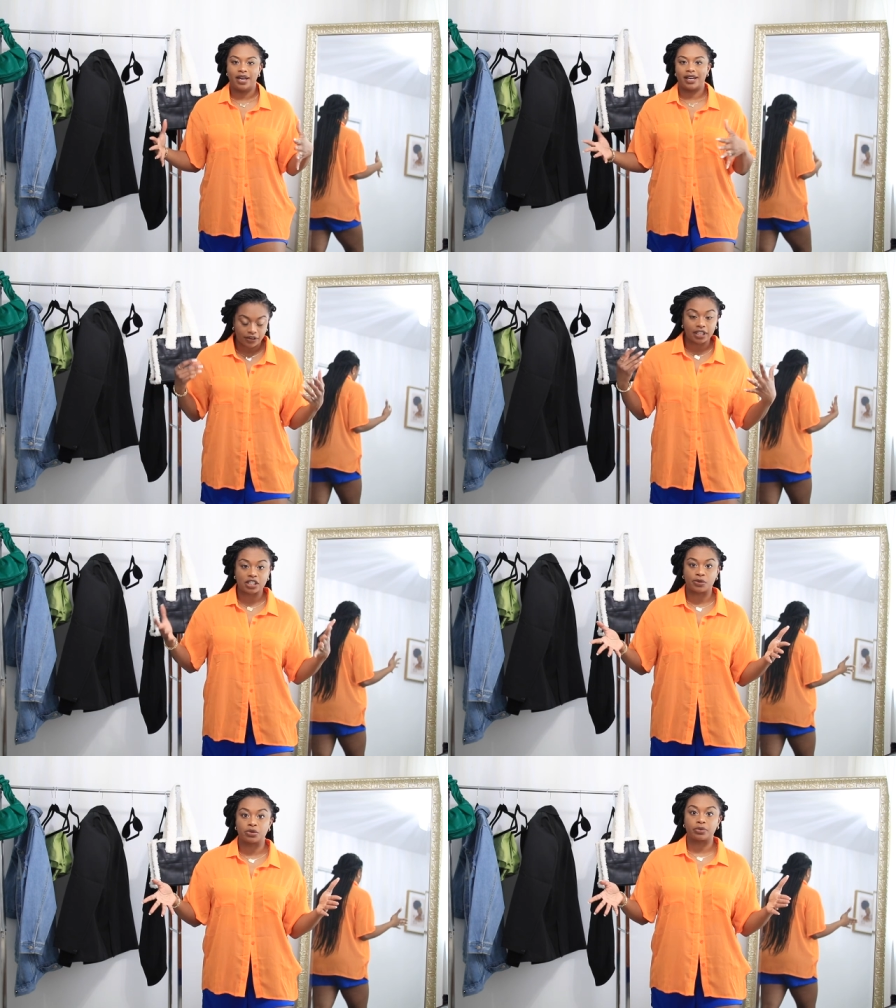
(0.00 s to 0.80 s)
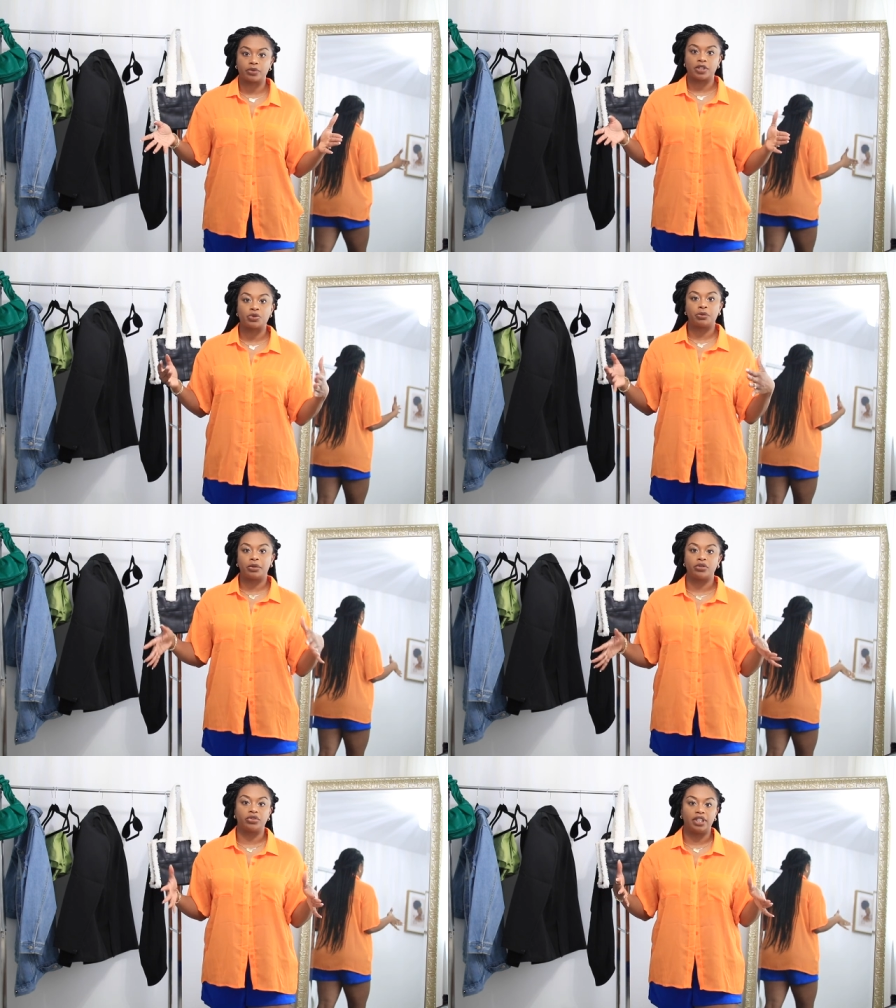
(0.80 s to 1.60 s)
I felt like this was a, this would
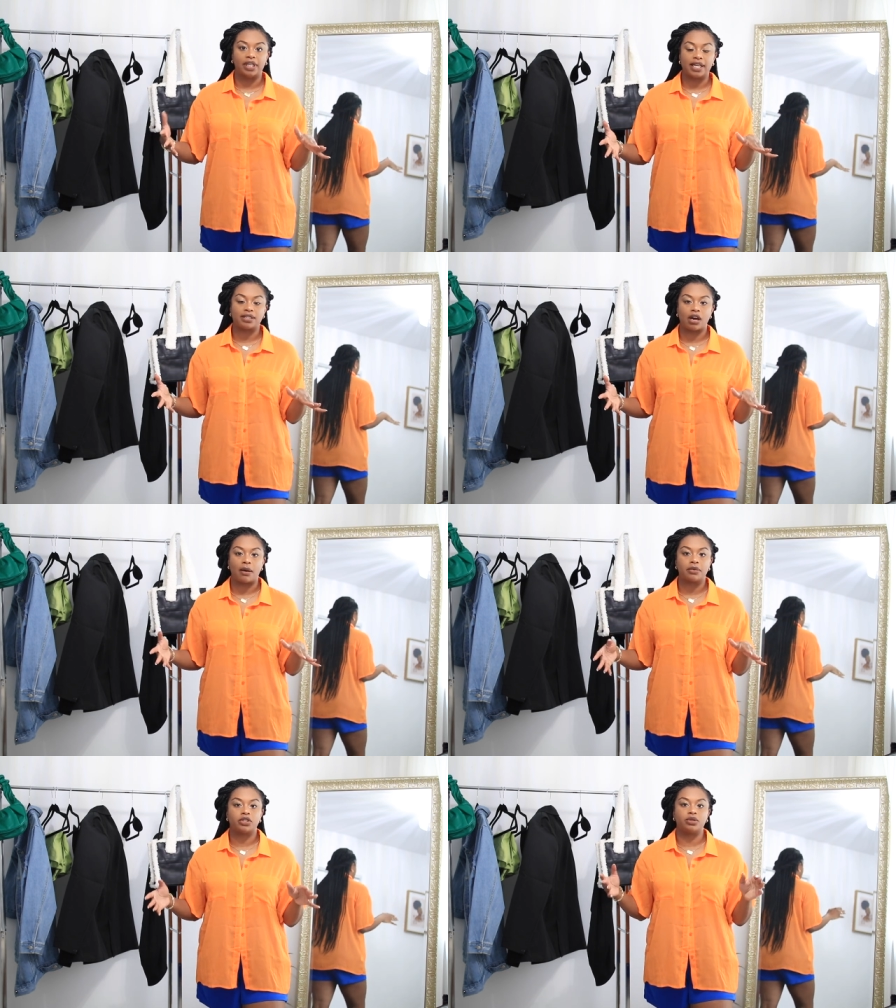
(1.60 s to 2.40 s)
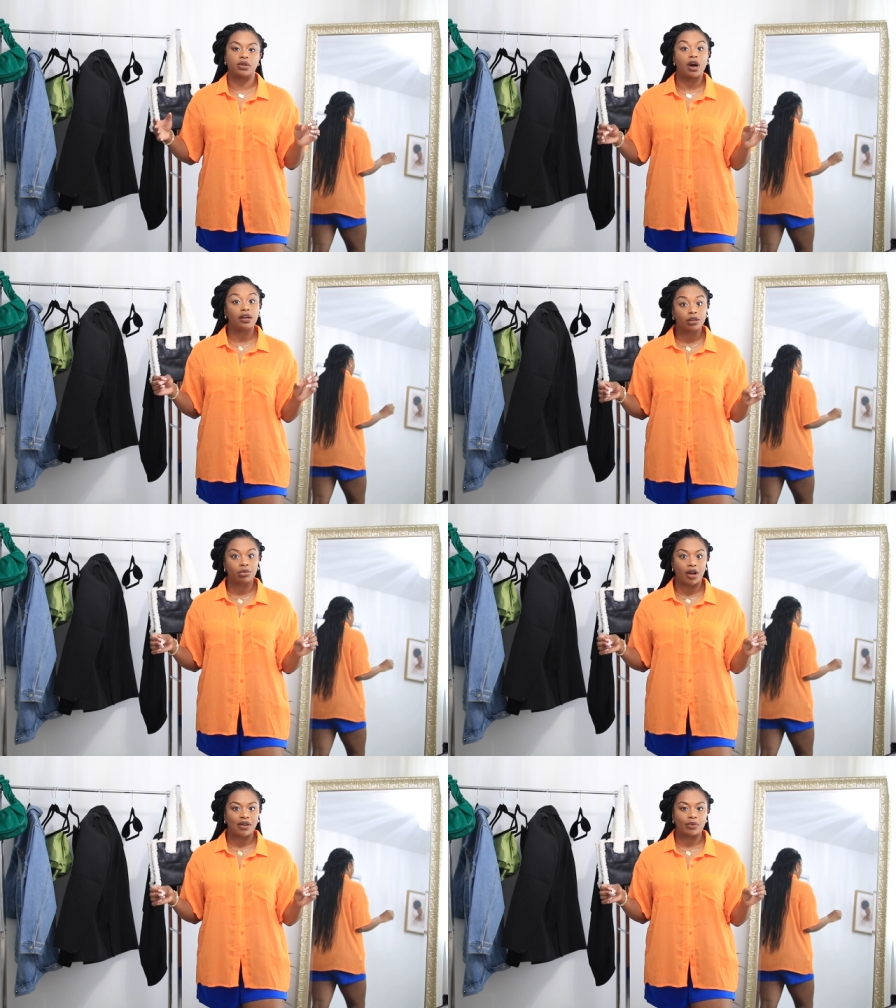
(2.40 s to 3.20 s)
be a really nice top to
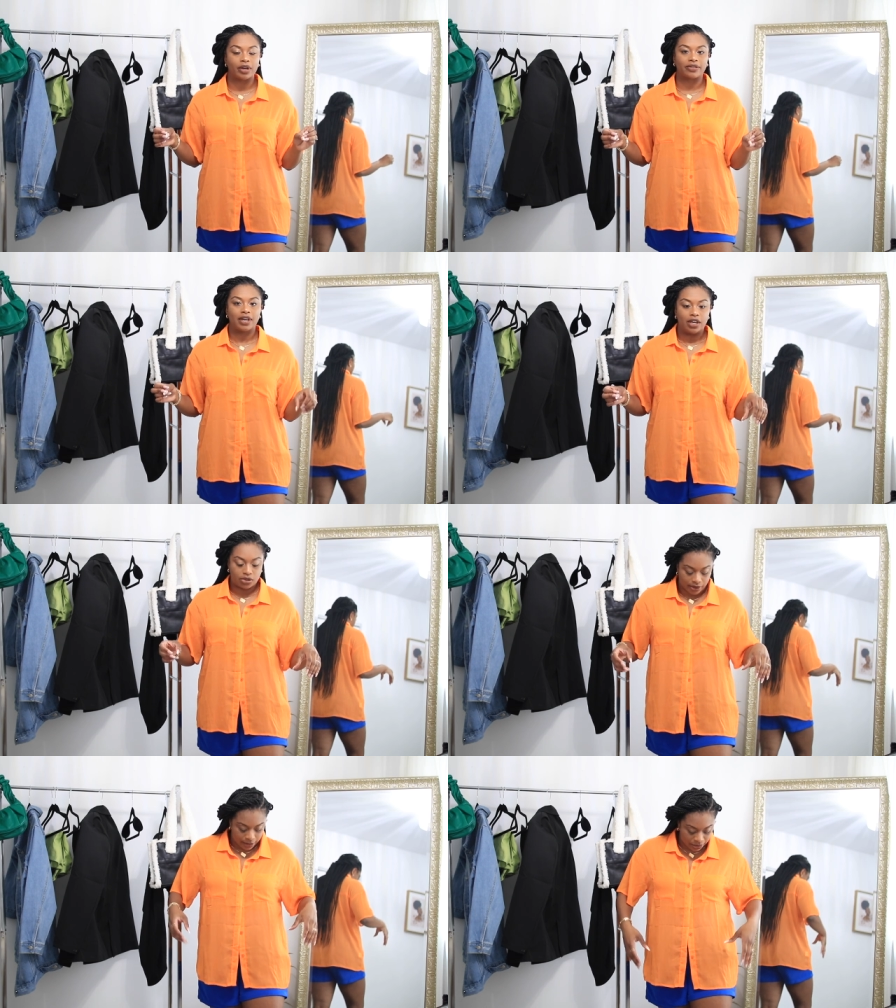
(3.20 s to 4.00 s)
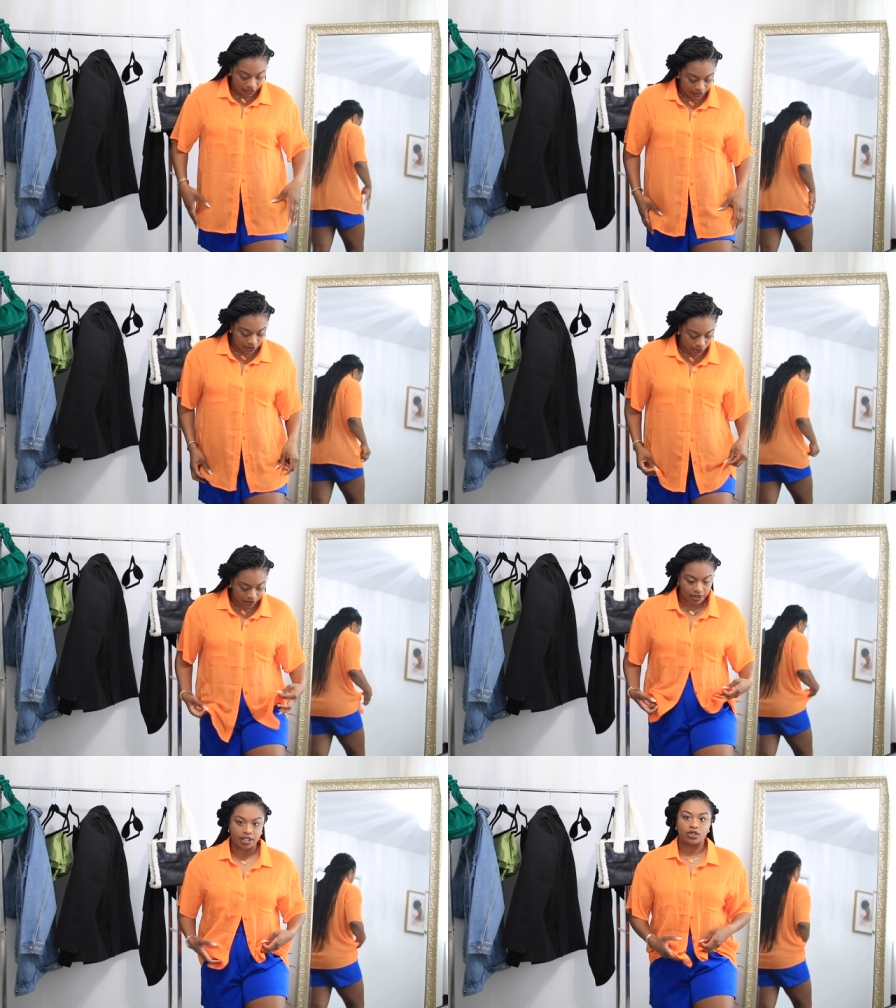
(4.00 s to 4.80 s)
color block with, so I paired it
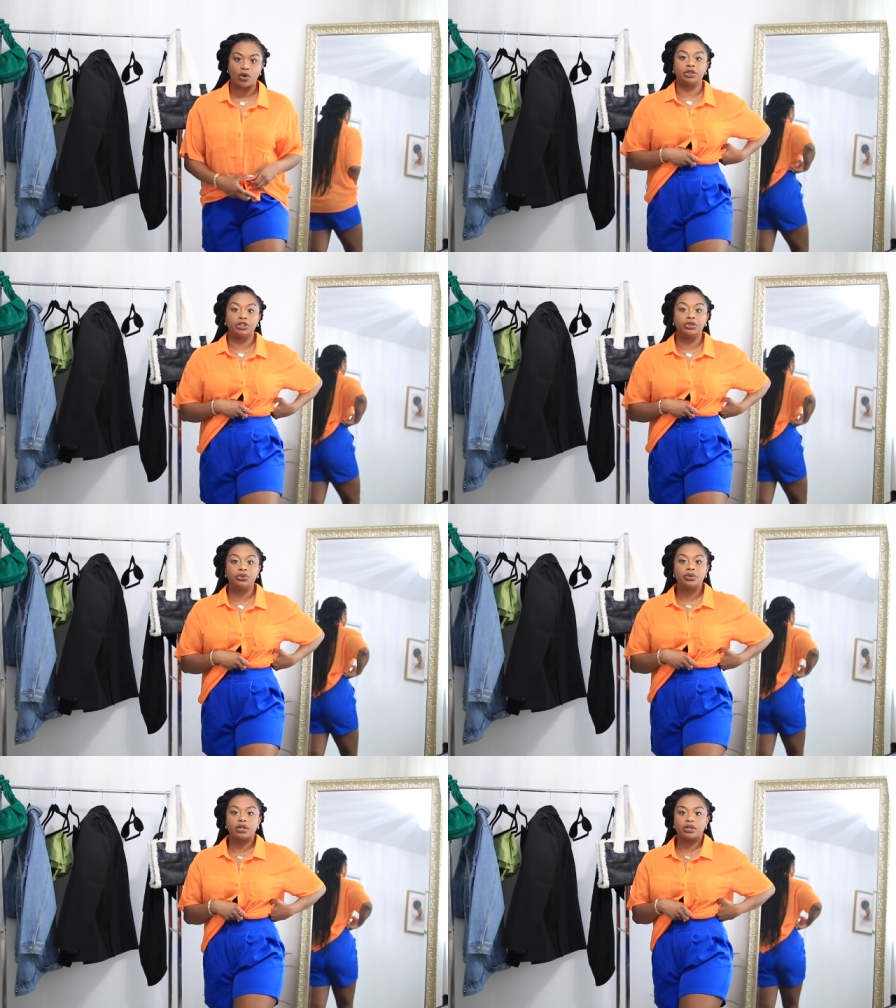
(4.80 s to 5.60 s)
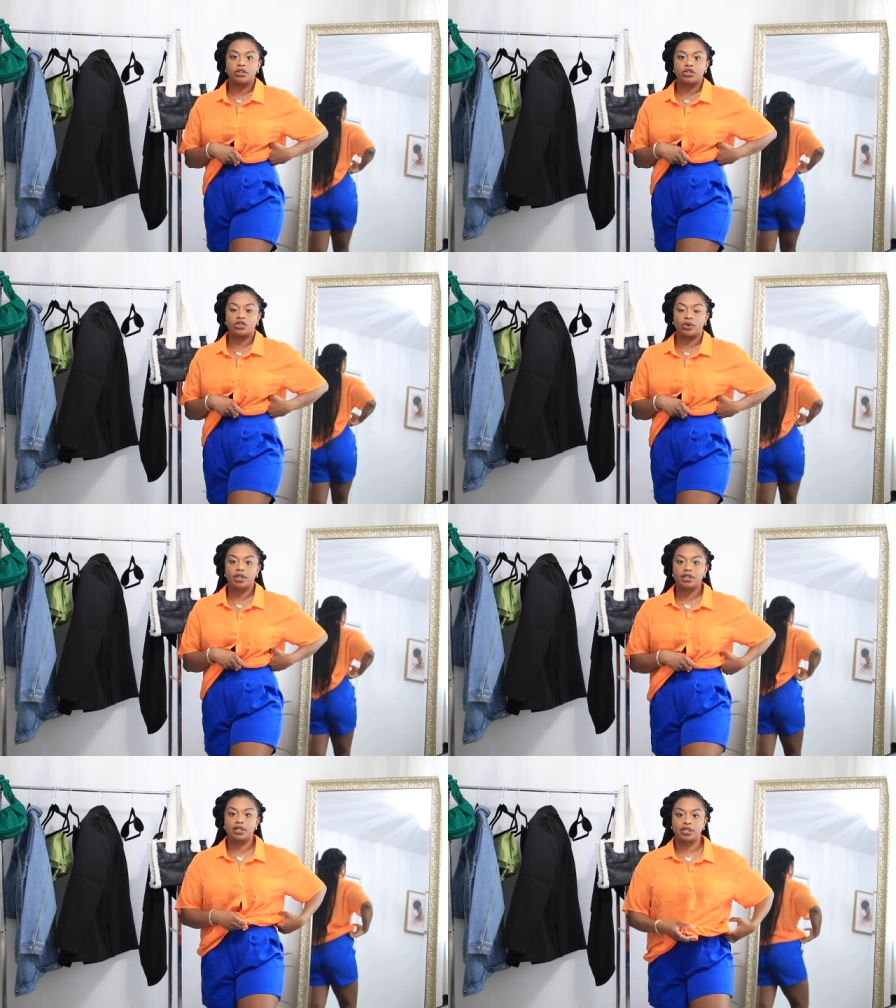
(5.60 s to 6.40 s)
with these blue
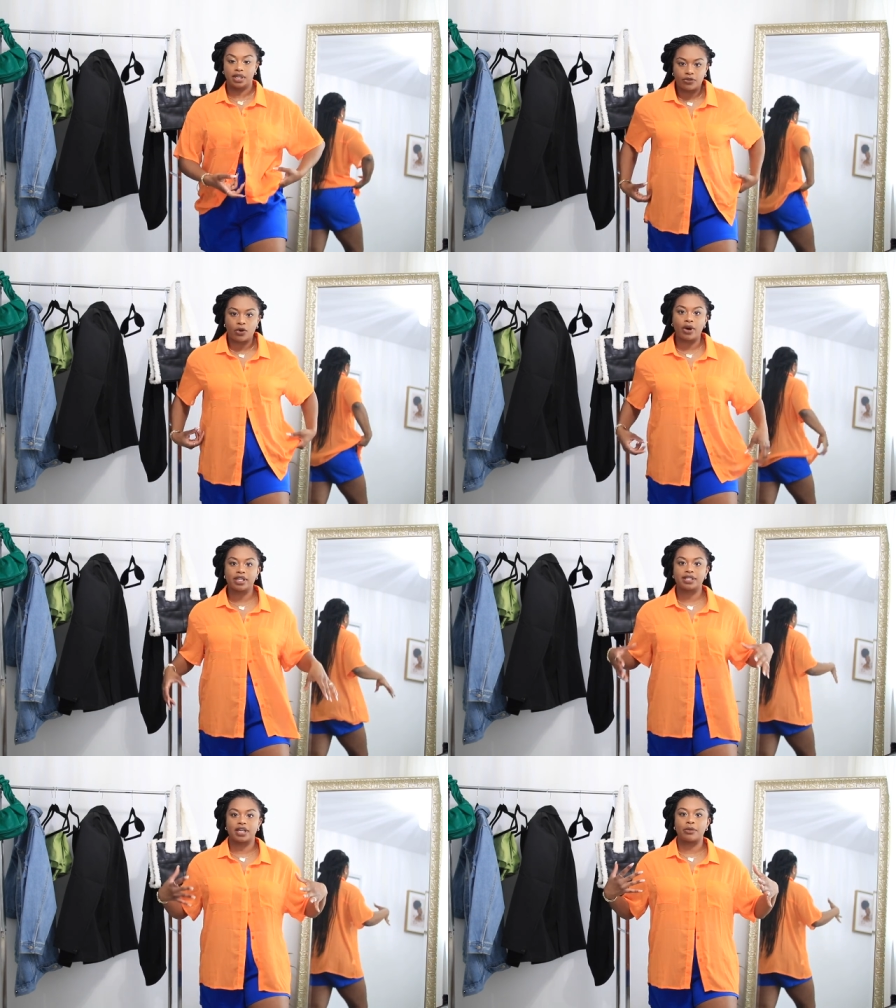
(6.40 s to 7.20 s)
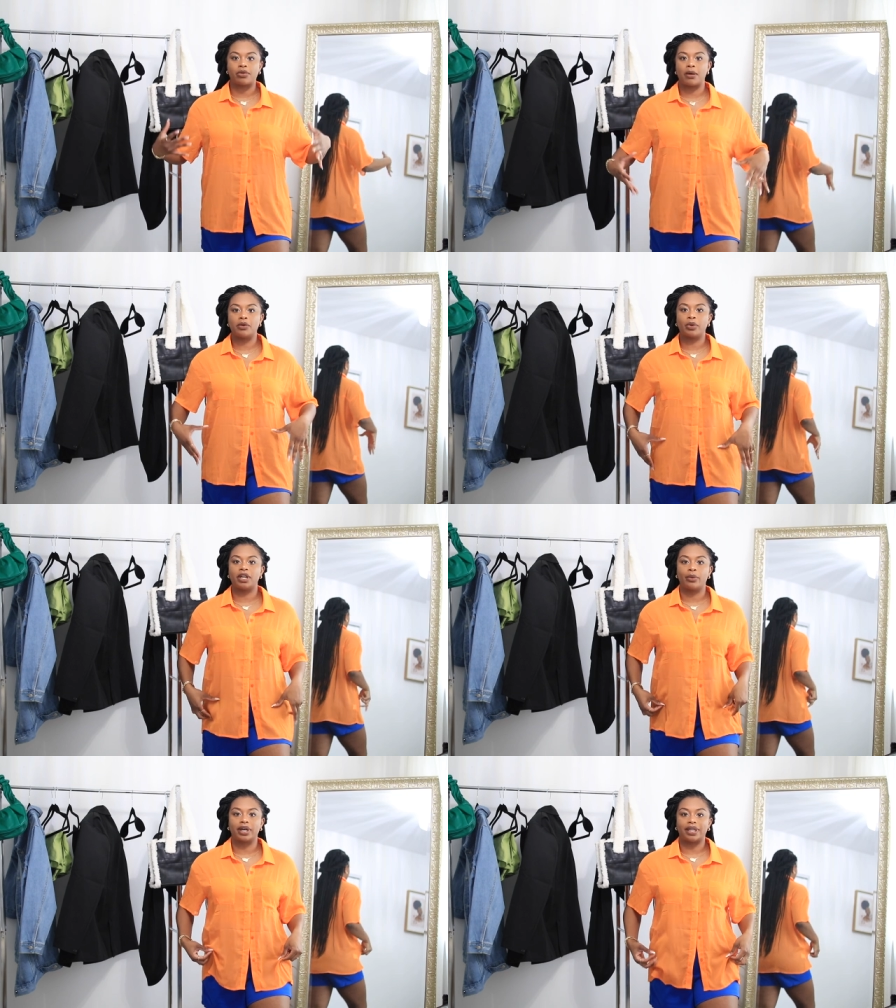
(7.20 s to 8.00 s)
shorts. Of course, I probably
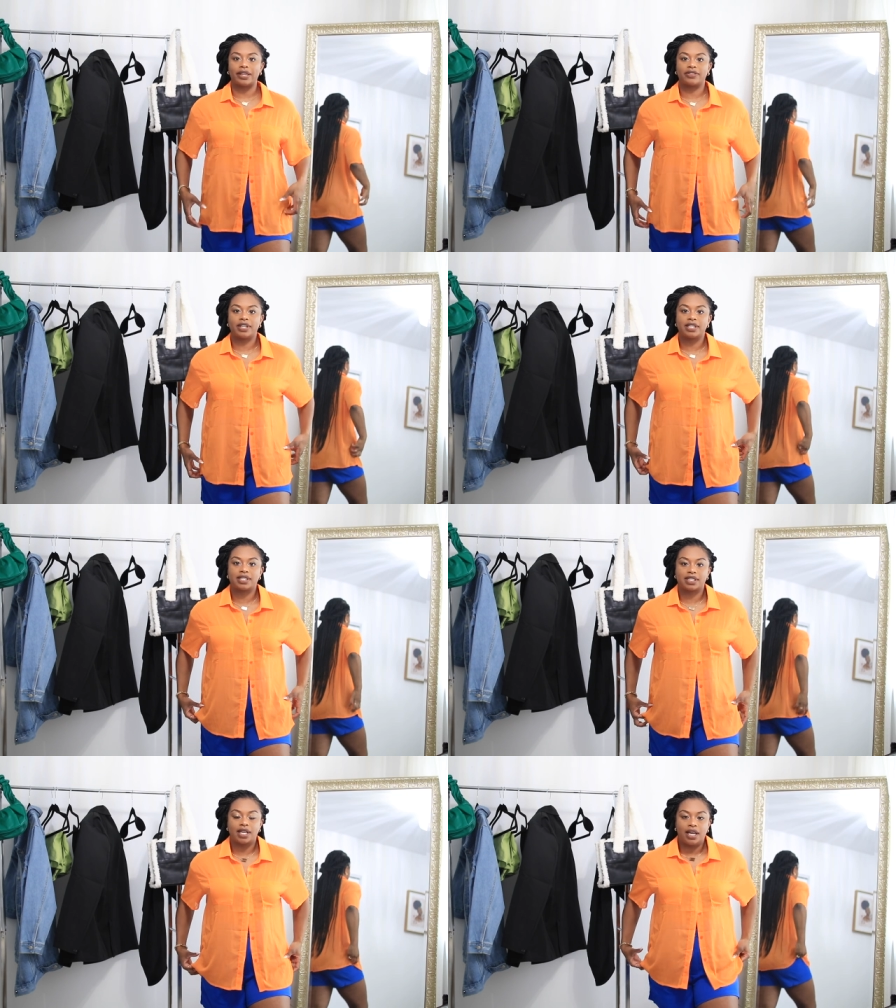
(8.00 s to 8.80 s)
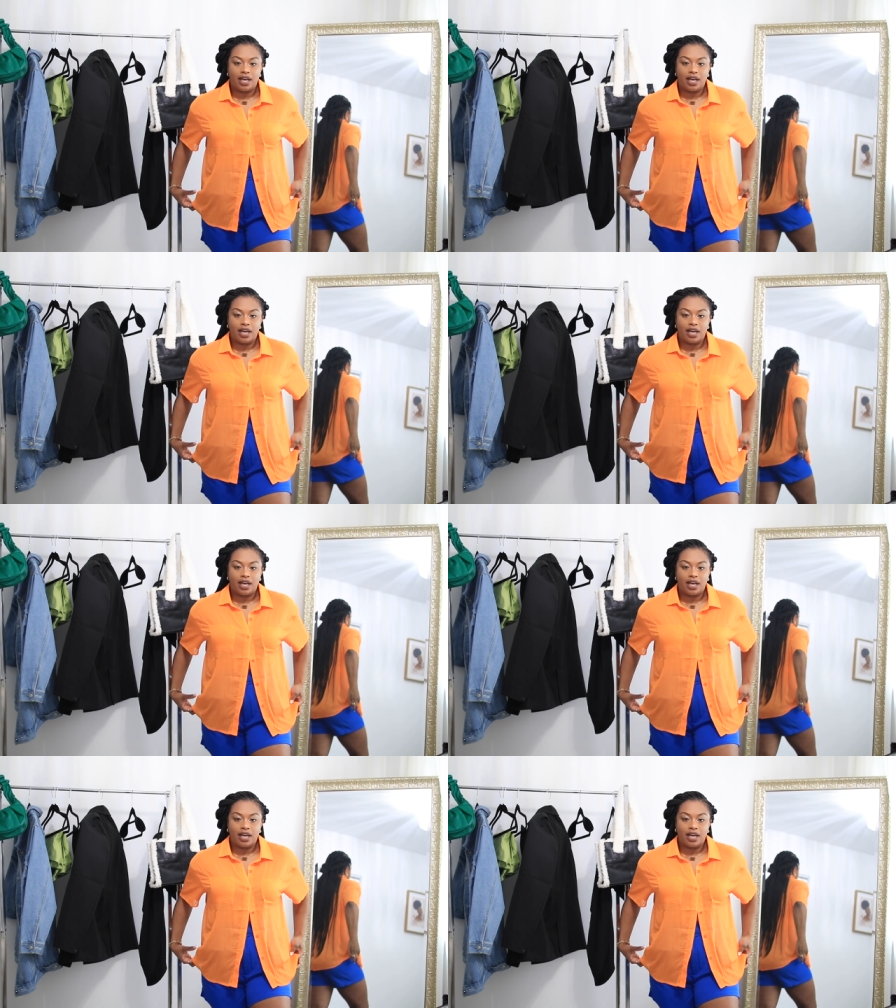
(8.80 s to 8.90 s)
wouldn't wear it like this.